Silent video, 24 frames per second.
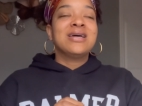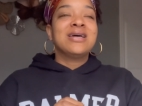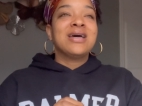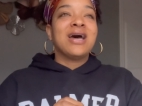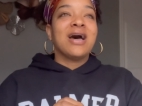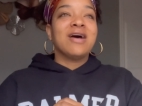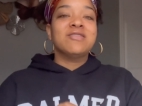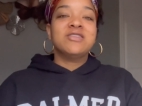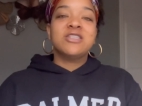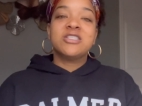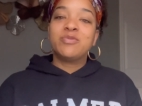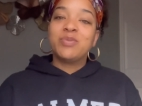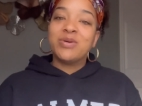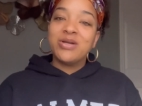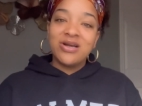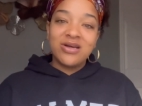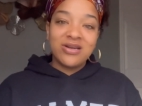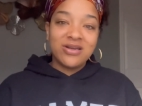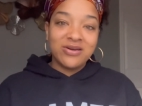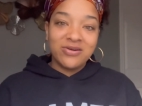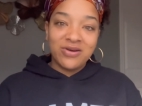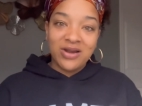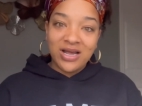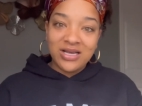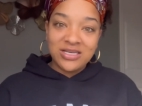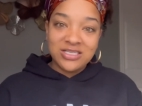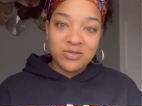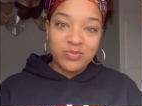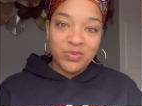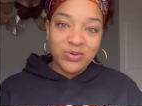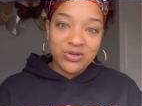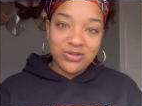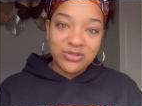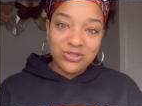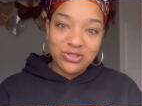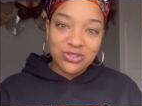I've just been on a nice
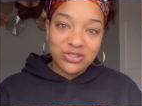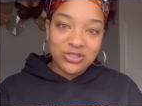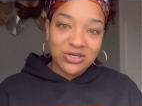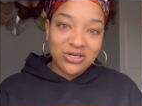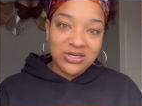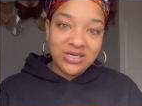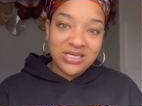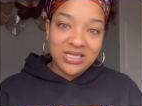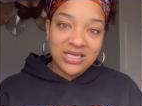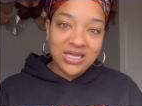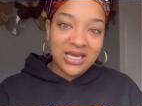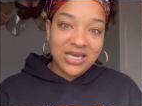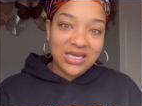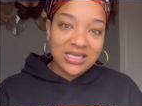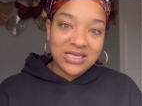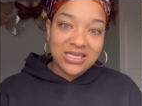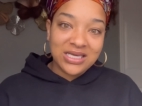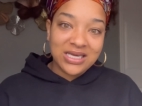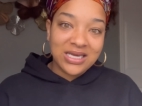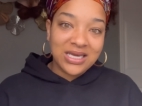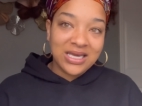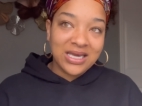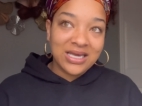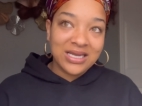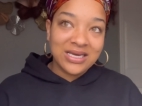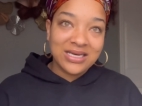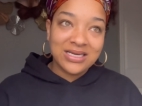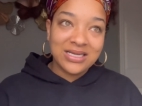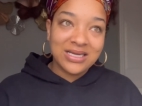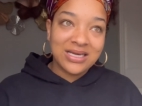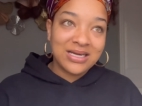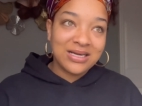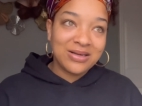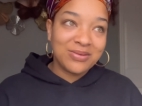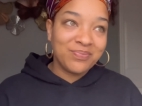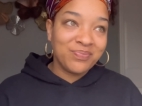spiritual journey lately and
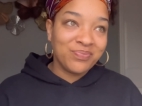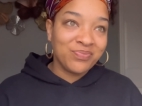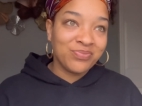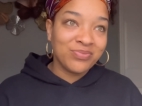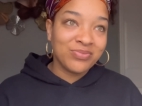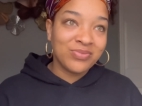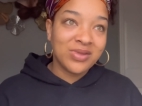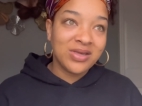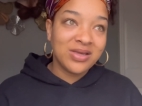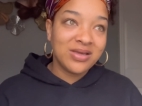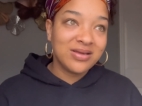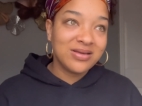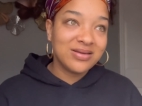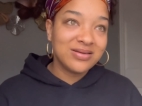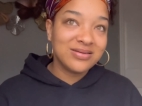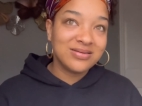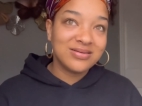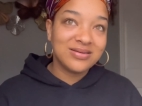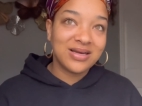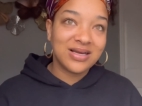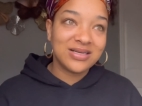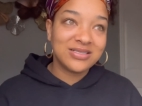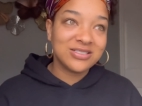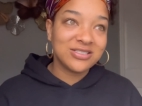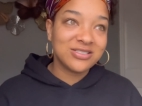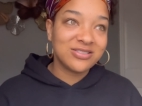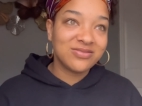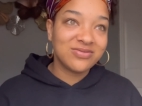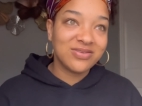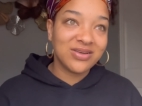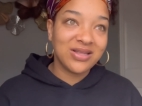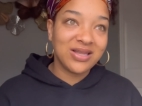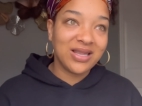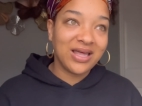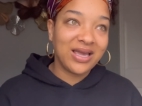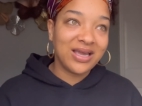um, I just
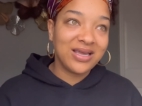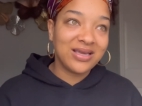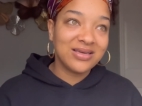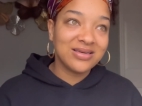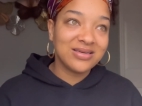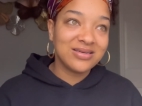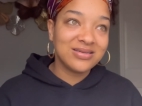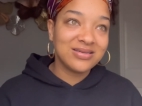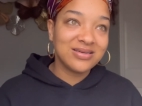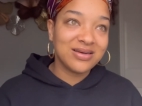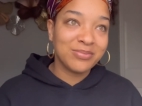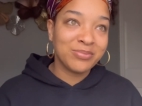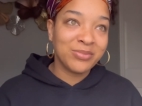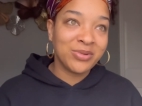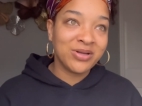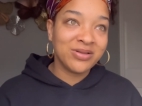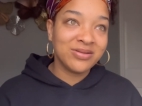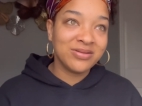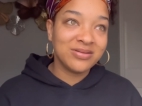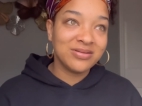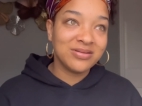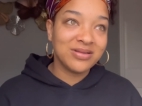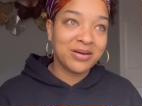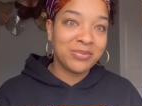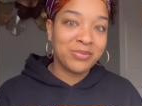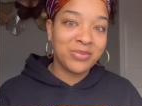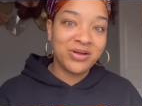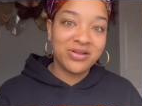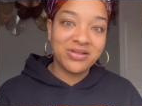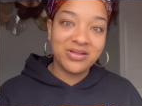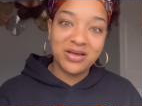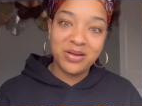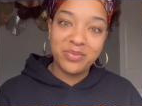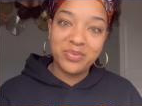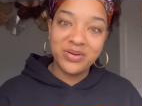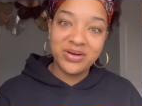feel like I'm on I'm
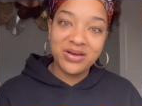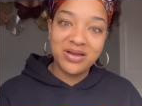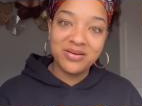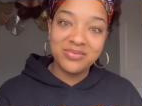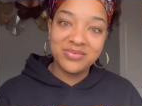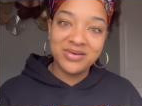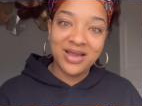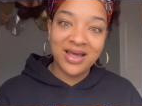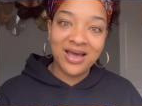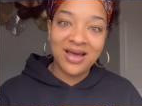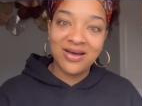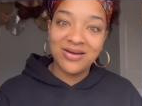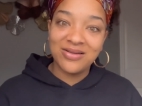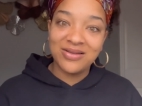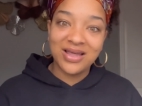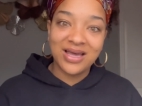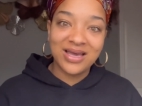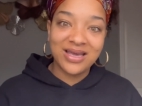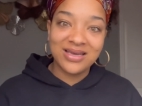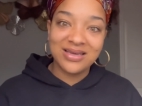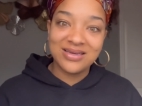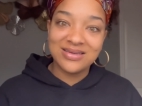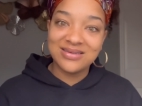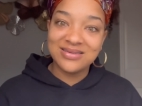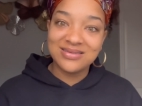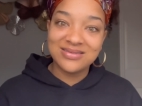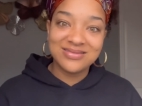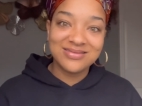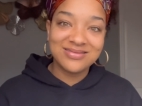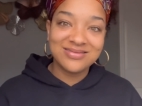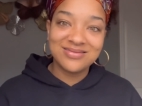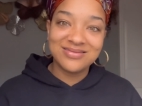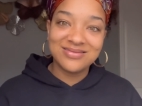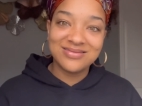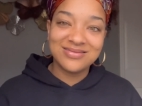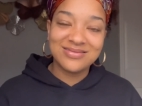on the up and up now. Like
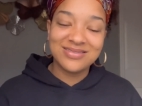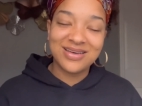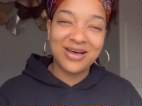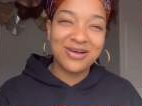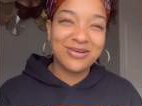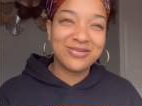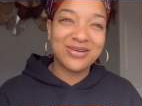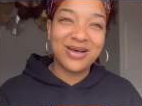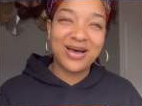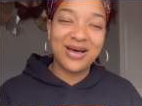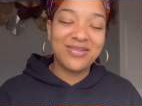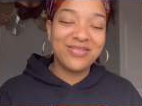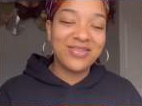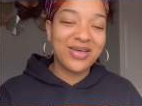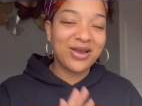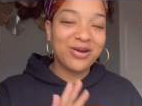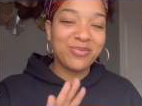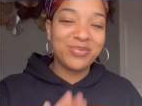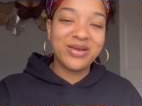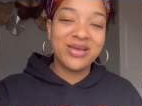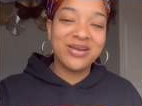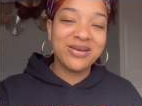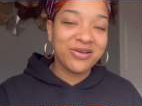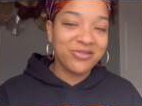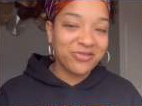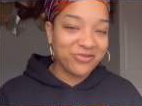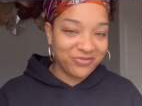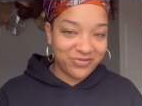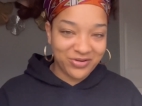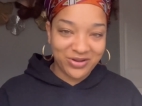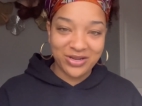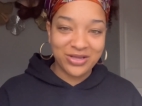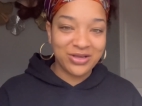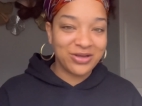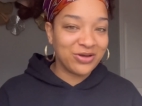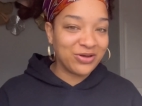I'll, I'll that'll be another
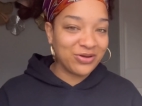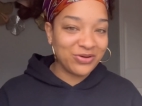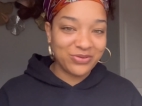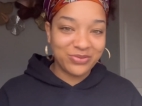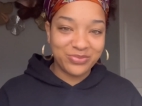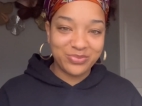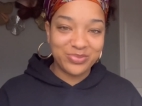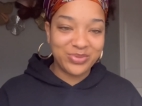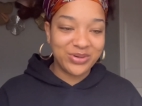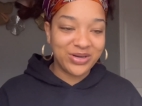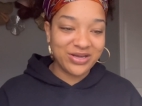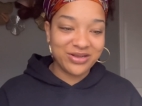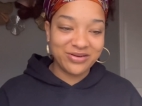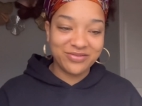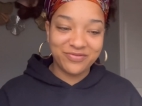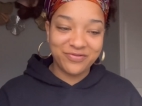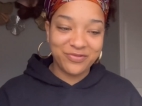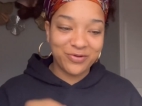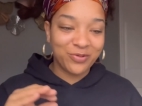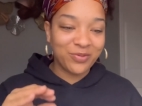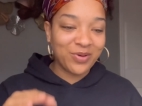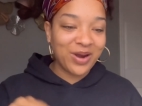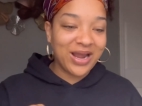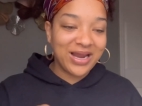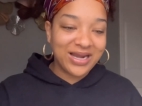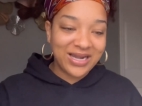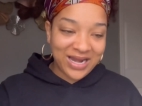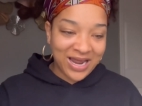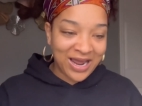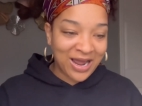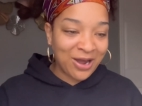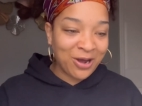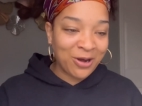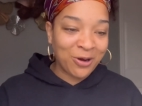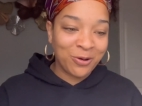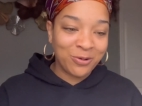video, but for right
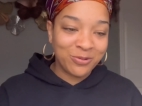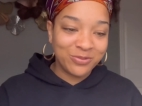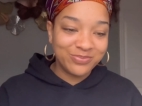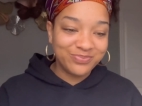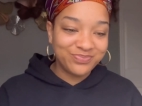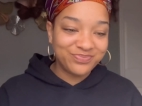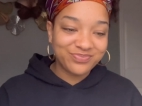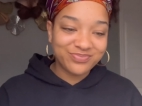now